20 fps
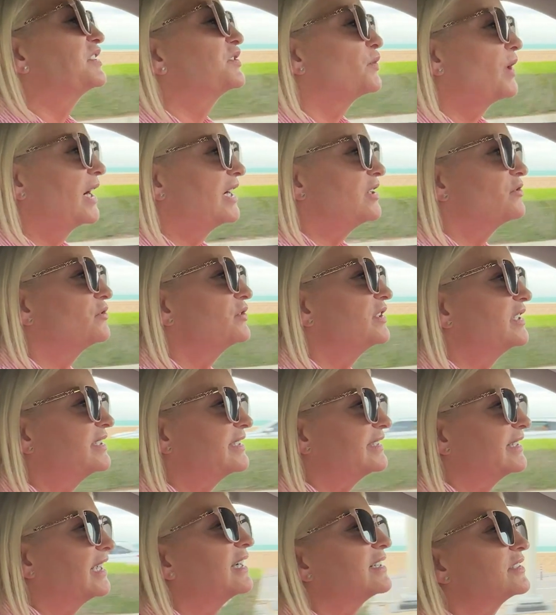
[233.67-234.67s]
so are you going to
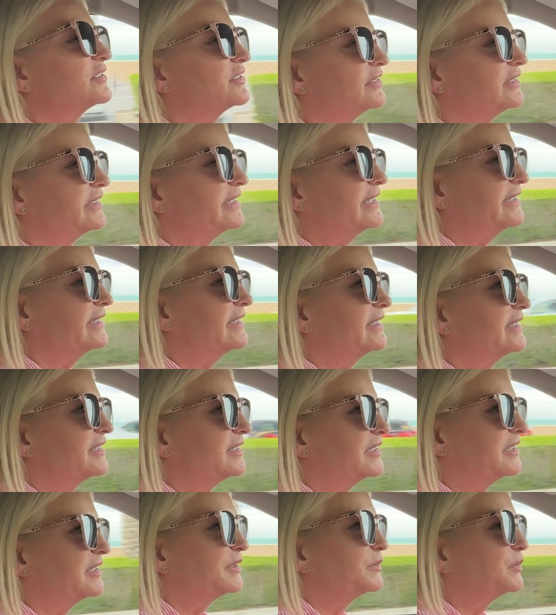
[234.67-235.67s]
start to listen
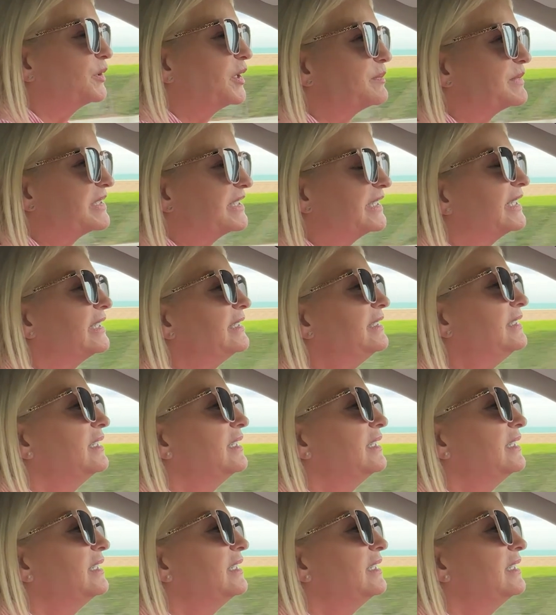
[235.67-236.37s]
to what I'm saying?